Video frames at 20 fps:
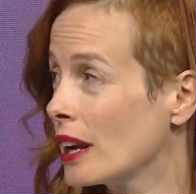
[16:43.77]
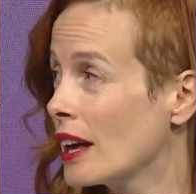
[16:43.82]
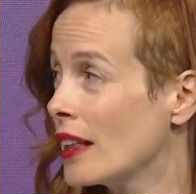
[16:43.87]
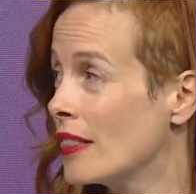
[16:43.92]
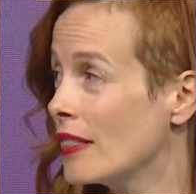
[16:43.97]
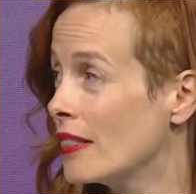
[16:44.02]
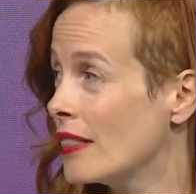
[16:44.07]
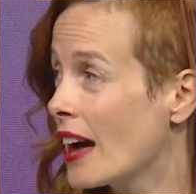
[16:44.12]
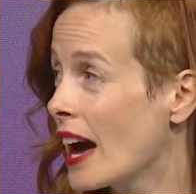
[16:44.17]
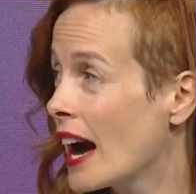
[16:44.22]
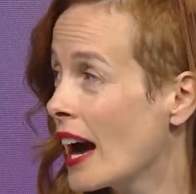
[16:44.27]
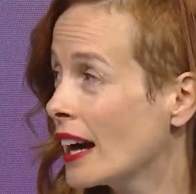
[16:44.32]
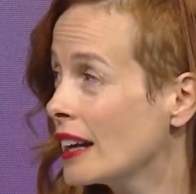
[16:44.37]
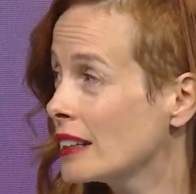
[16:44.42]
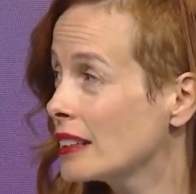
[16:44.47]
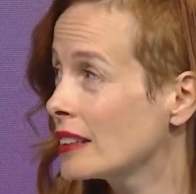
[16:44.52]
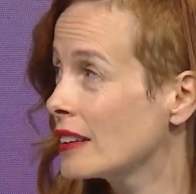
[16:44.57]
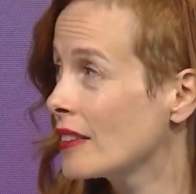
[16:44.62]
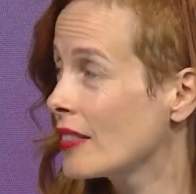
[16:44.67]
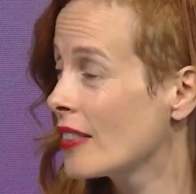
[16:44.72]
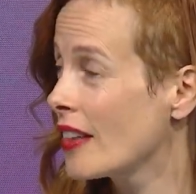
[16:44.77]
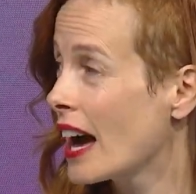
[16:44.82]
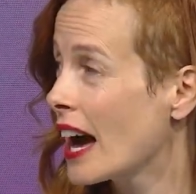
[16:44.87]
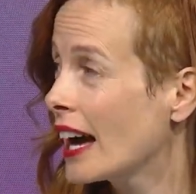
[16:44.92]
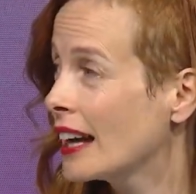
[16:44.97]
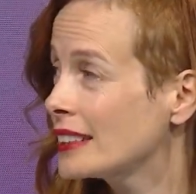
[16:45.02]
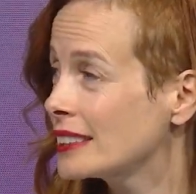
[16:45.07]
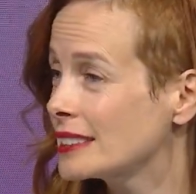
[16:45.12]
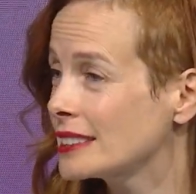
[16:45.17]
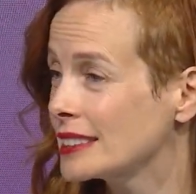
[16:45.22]
And
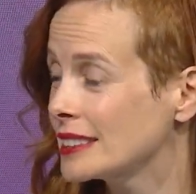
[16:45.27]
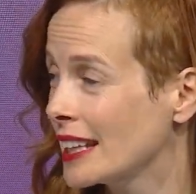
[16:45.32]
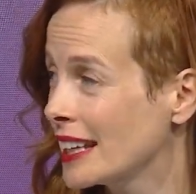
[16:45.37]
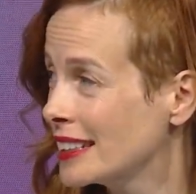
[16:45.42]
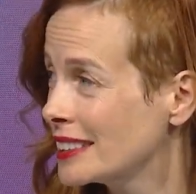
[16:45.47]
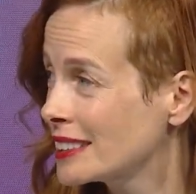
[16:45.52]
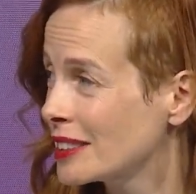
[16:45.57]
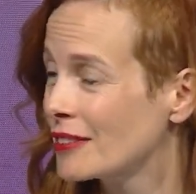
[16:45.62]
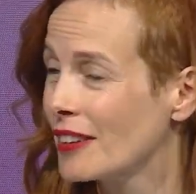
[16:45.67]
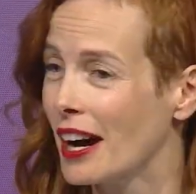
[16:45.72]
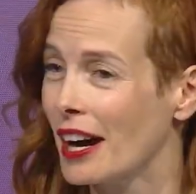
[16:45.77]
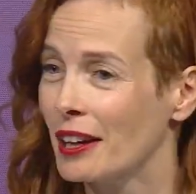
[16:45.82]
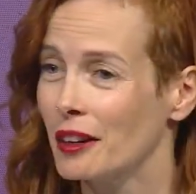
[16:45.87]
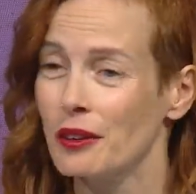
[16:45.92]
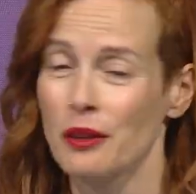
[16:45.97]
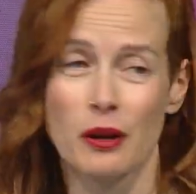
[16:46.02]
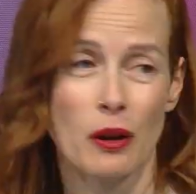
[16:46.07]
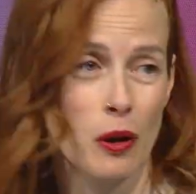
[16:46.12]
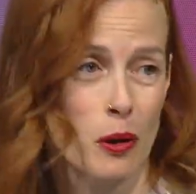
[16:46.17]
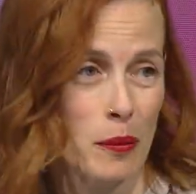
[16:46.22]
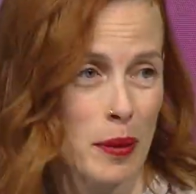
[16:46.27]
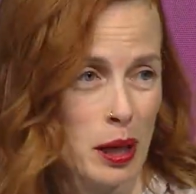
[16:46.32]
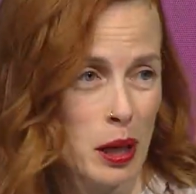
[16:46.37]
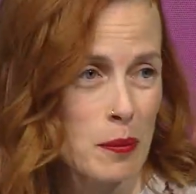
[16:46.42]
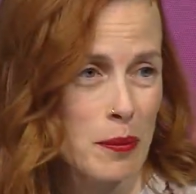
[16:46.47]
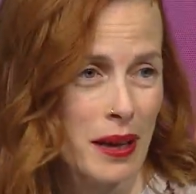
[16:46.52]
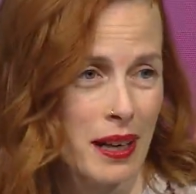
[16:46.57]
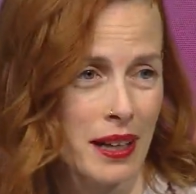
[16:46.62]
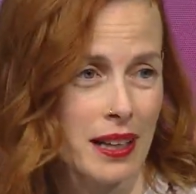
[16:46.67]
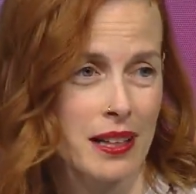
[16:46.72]
that sense of, I don't know, but I
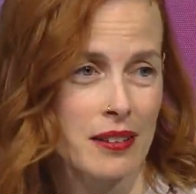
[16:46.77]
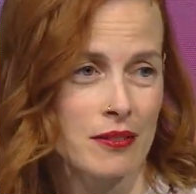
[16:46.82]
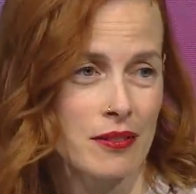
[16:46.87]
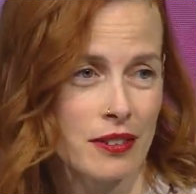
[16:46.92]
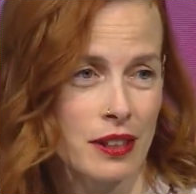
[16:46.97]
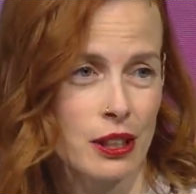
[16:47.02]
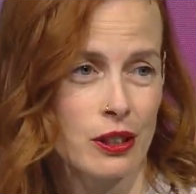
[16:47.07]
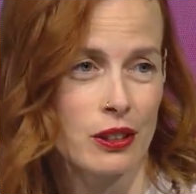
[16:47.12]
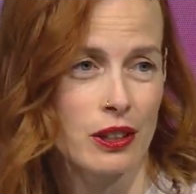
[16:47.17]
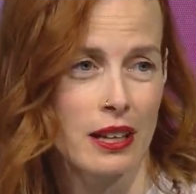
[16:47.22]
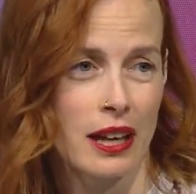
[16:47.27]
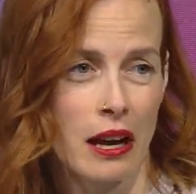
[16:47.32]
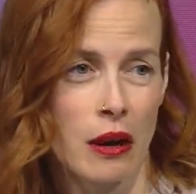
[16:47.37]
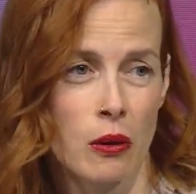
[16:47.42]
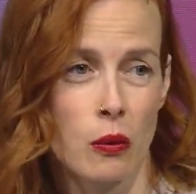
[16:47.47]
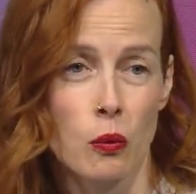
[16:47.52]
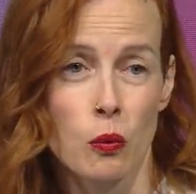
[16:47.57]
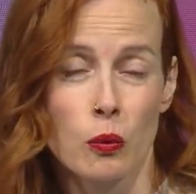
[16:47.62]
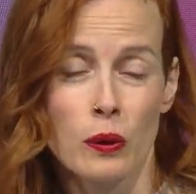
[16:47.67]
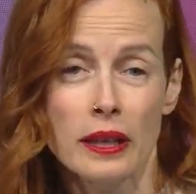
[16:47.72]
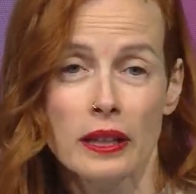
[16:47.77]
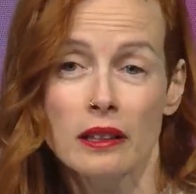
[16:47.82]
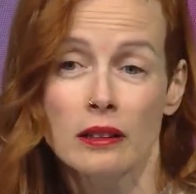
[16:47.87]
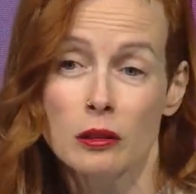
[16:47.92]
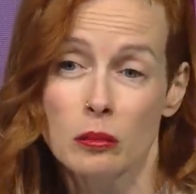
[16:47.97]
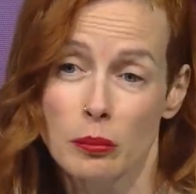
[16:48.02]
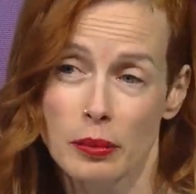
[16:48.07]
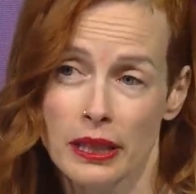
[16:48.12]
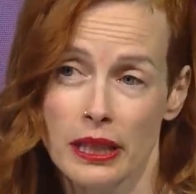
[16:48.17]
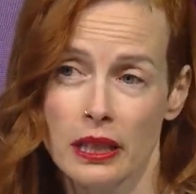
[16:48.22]
bet I can figure it out will
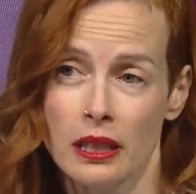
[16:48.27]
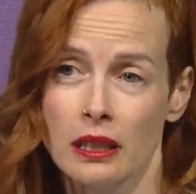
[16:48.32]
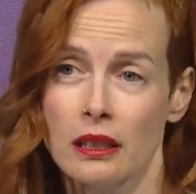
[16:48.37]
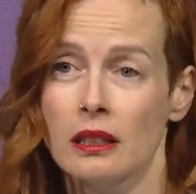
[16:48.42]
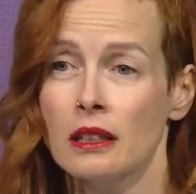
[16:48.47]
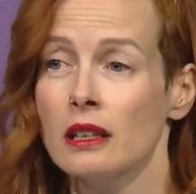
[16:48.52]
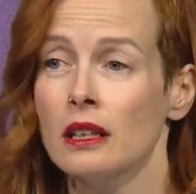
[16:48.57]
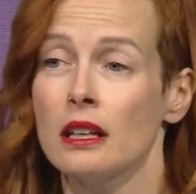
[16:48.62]
be,